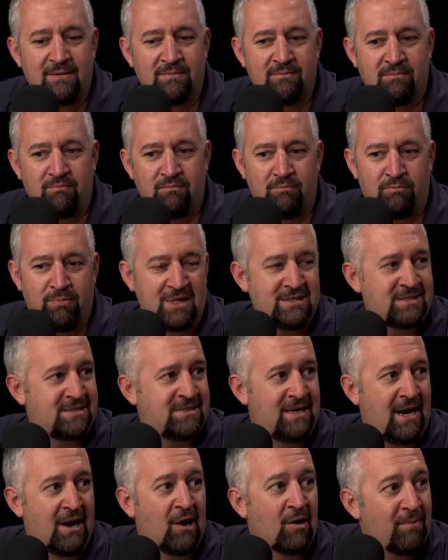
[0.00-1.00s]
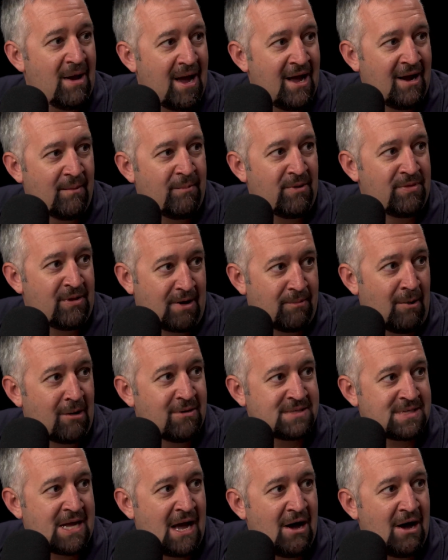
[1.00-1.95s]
busted airbag up on the parts